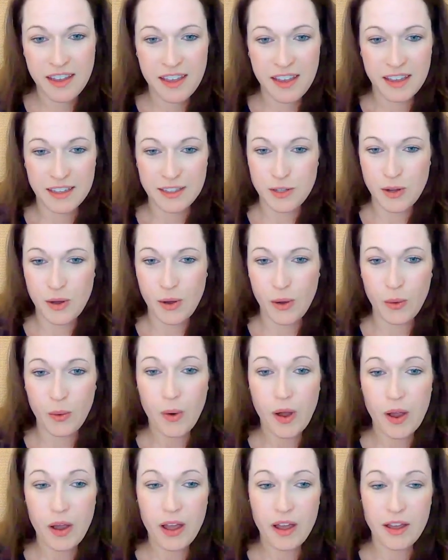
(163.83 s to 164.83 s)
And
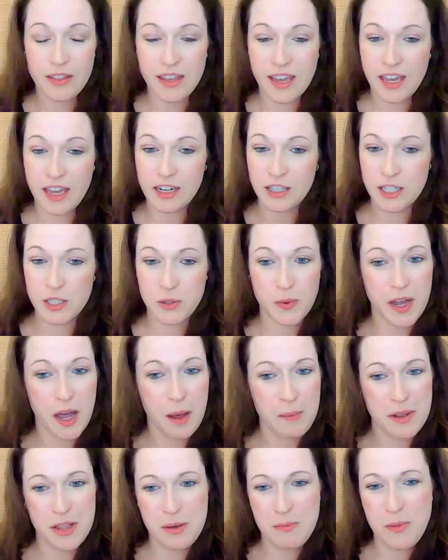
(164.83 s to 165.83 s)
so the analyst would
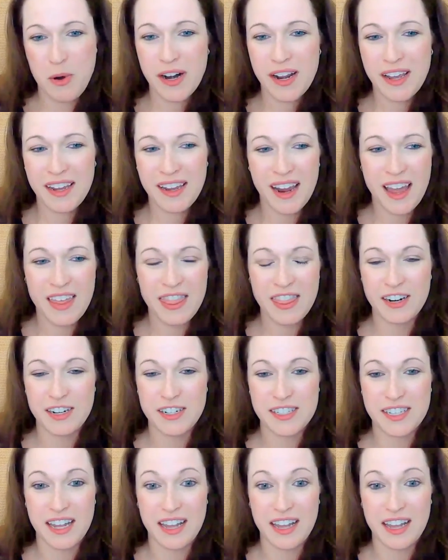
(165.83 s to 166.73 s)
come in the morning and there's